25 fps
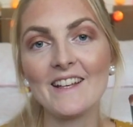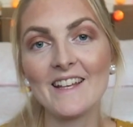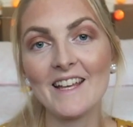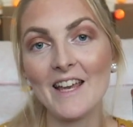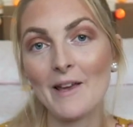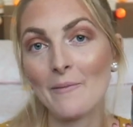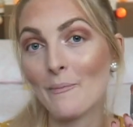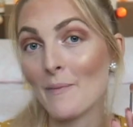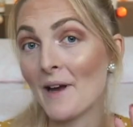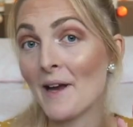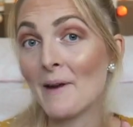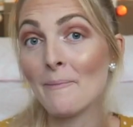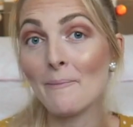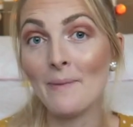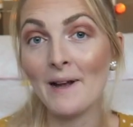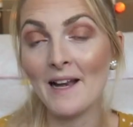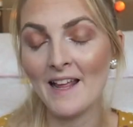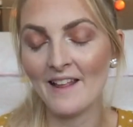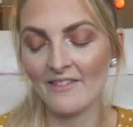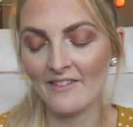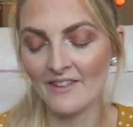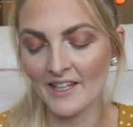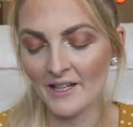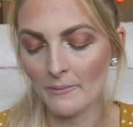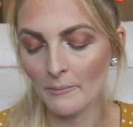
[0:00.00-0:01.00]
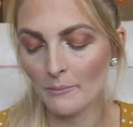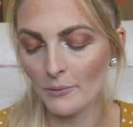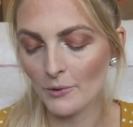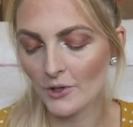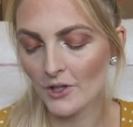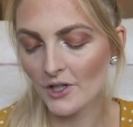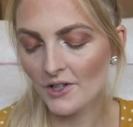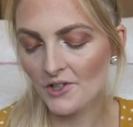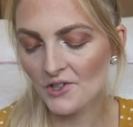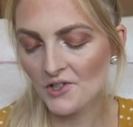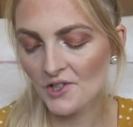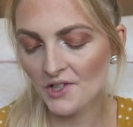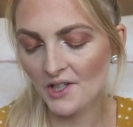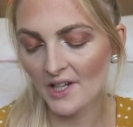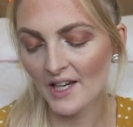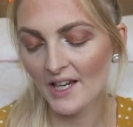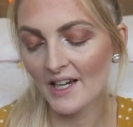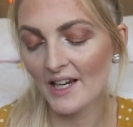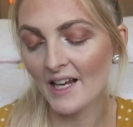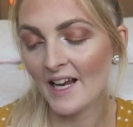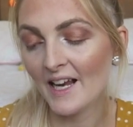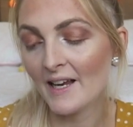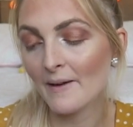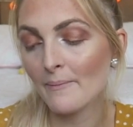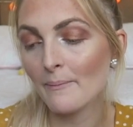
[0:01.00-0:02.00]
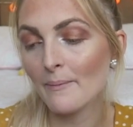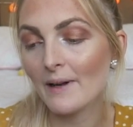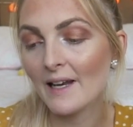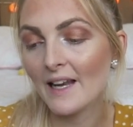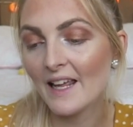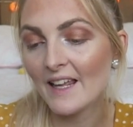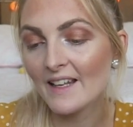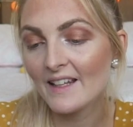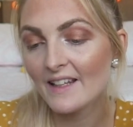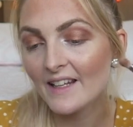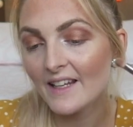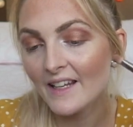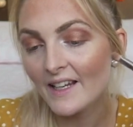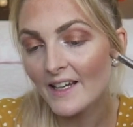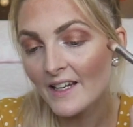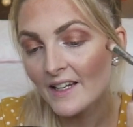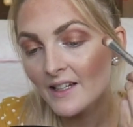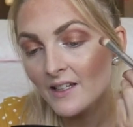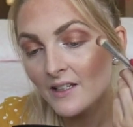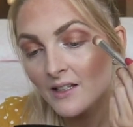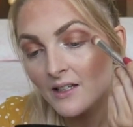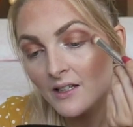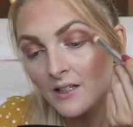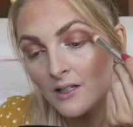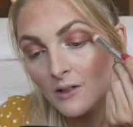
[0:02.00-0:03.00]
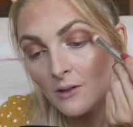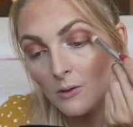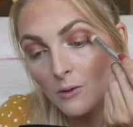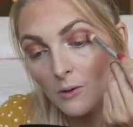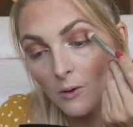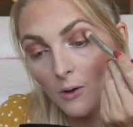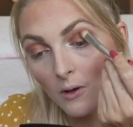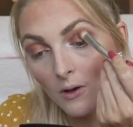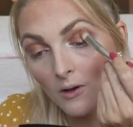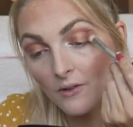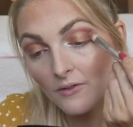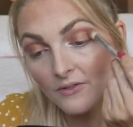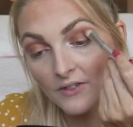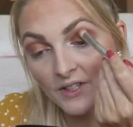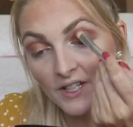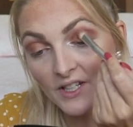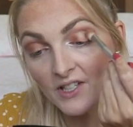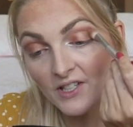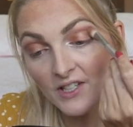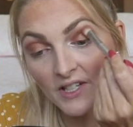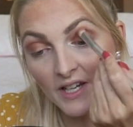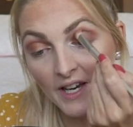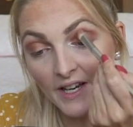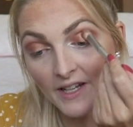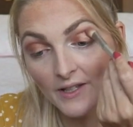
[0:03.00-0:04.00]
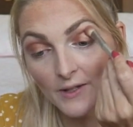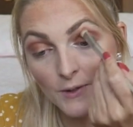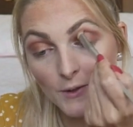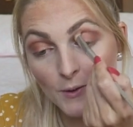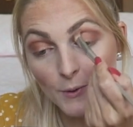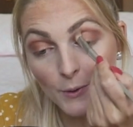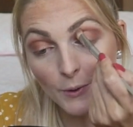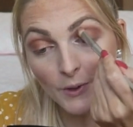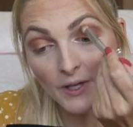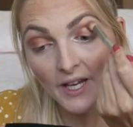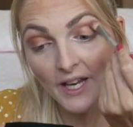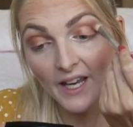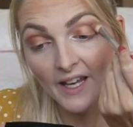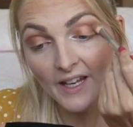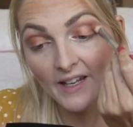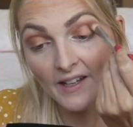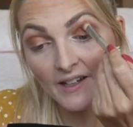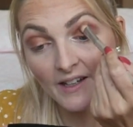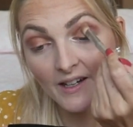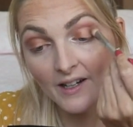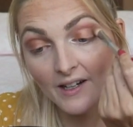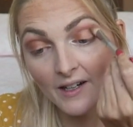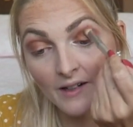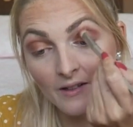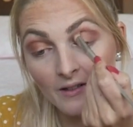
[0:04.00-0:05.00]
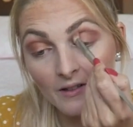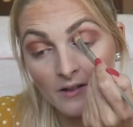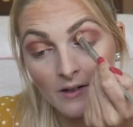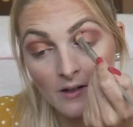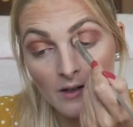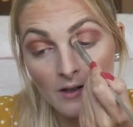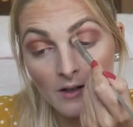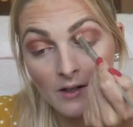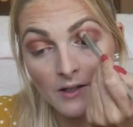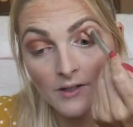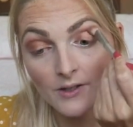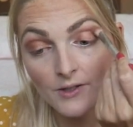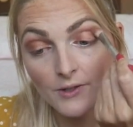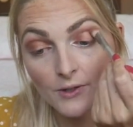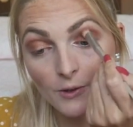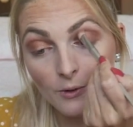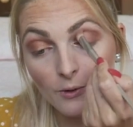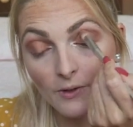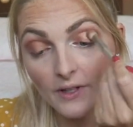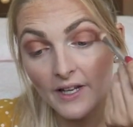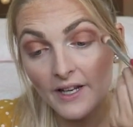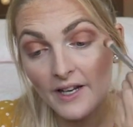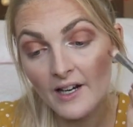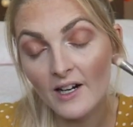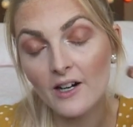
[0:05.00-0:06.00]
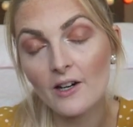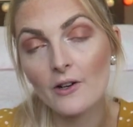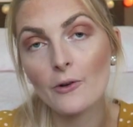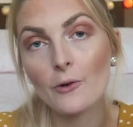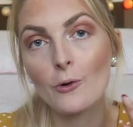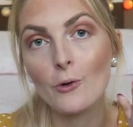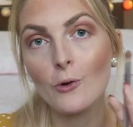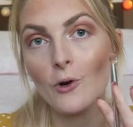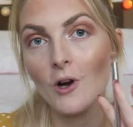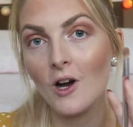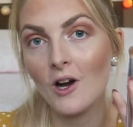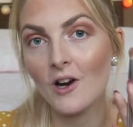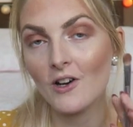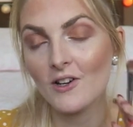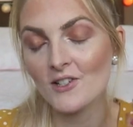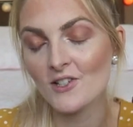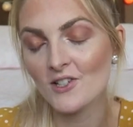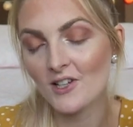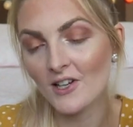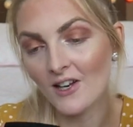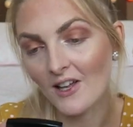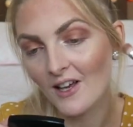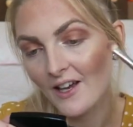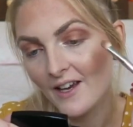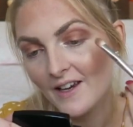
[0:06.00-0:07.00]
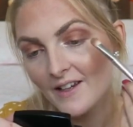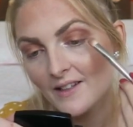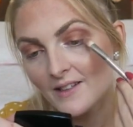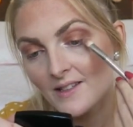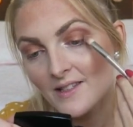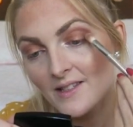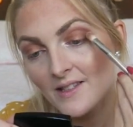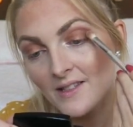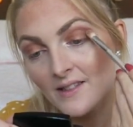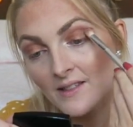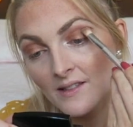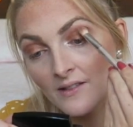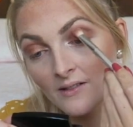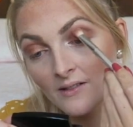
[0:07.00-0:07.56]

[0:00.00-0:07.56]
again my blending brush and I'm blending all of the shades together so there are no harsh lines.